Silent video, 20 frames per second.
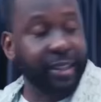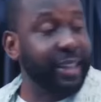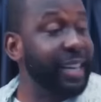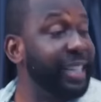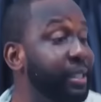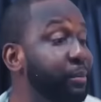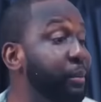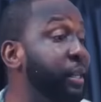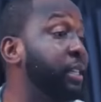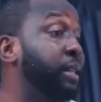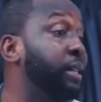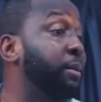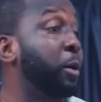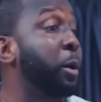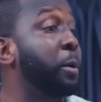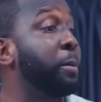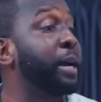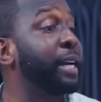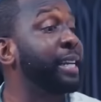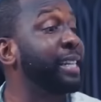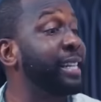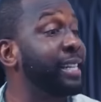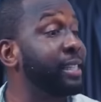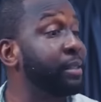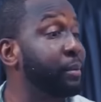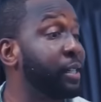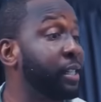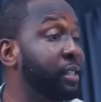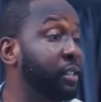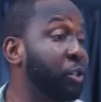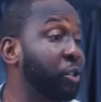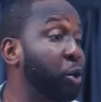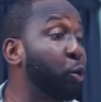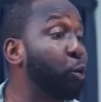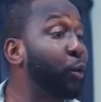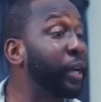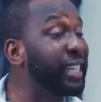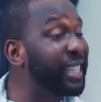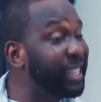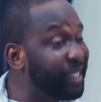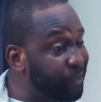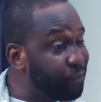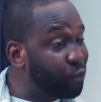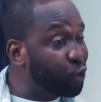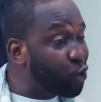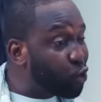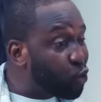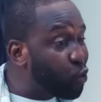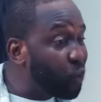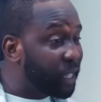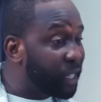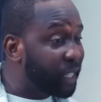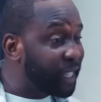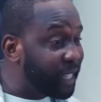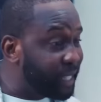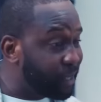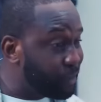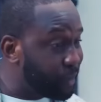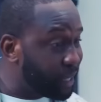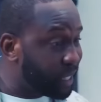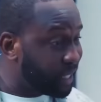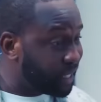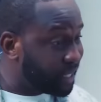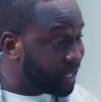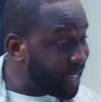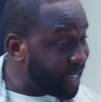30 minutes. I'm coming back in 30 minutes. You're ready for school in 30 minutes.